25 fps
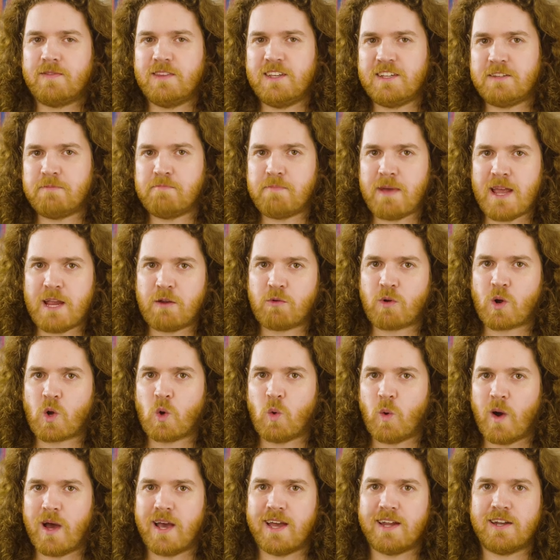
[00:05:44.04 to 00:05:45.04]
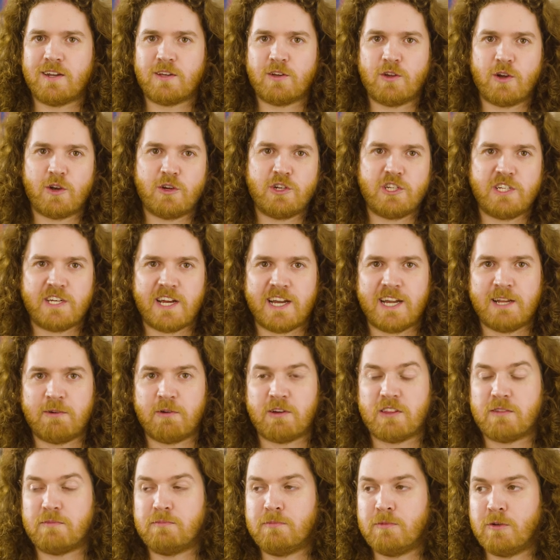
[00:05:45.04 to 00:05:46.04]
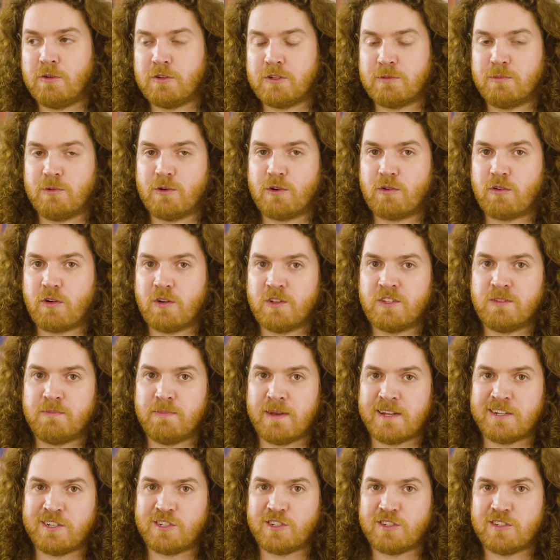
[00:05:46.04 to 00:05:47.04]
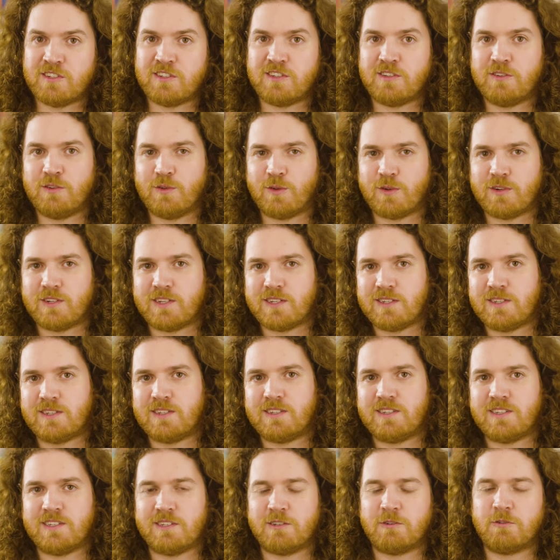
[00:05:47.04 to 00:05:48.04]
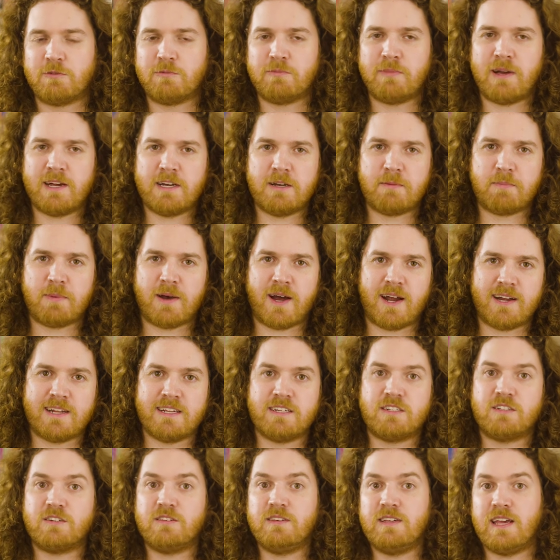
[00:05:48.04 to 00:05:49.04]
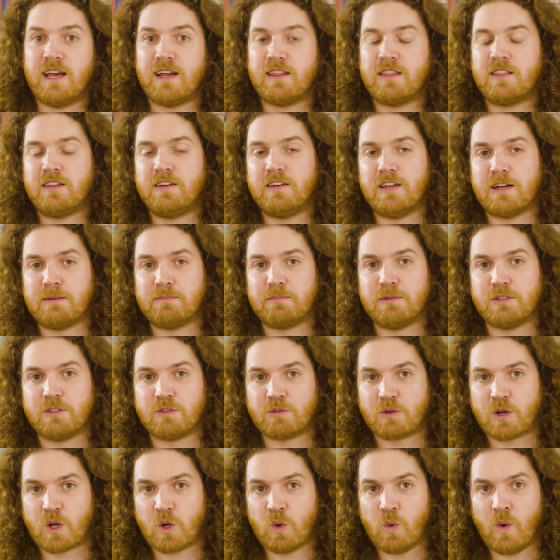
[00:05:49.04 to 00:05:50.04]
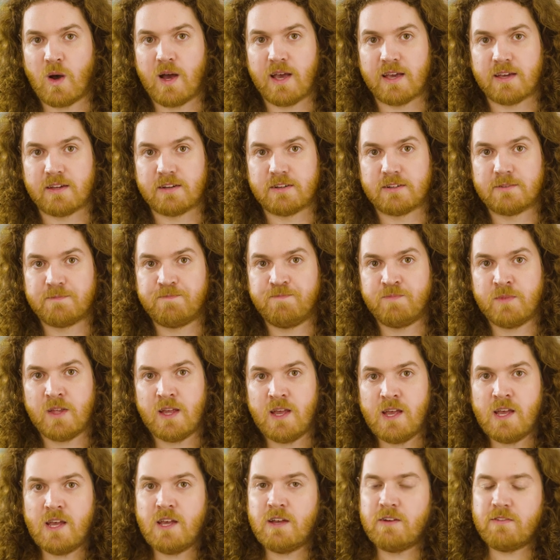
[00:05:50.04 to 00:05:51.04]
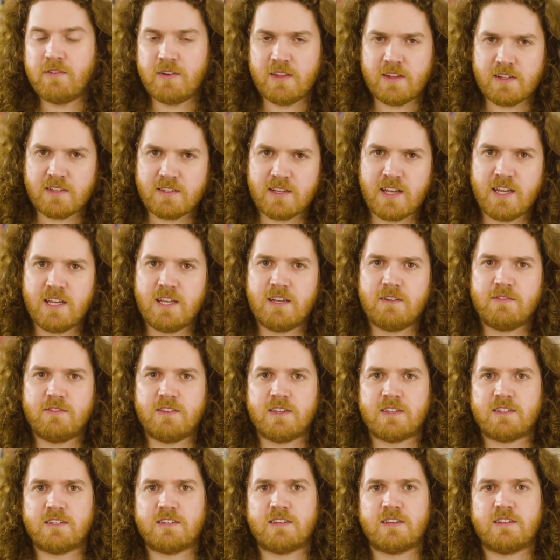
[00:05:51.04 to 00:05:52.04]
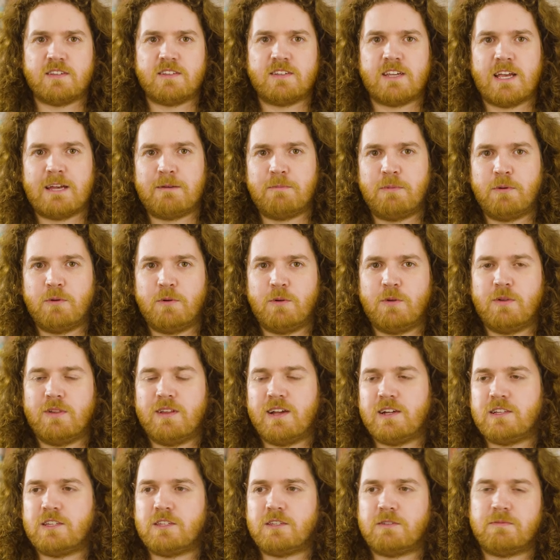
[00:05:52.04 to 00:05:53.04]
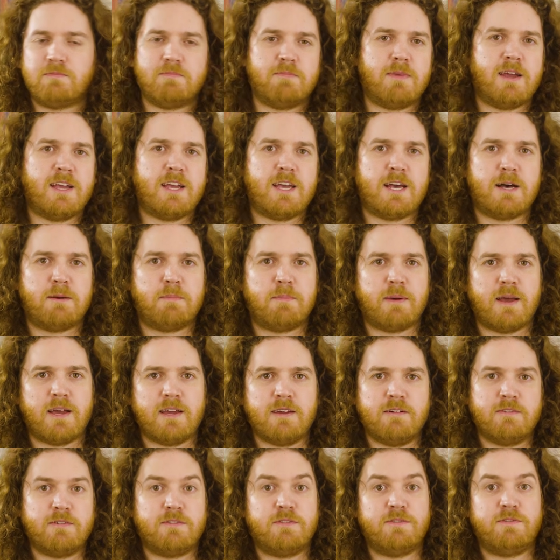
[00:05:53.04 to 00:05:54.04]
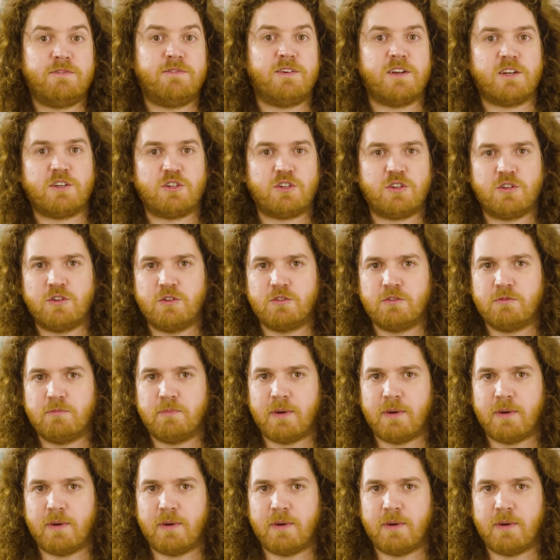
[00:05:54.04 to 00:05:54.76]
This may require negotiating with multiple crossbenchers, not just a single minor party, to get the numbers required. For the sake of this example, let's make up a fictional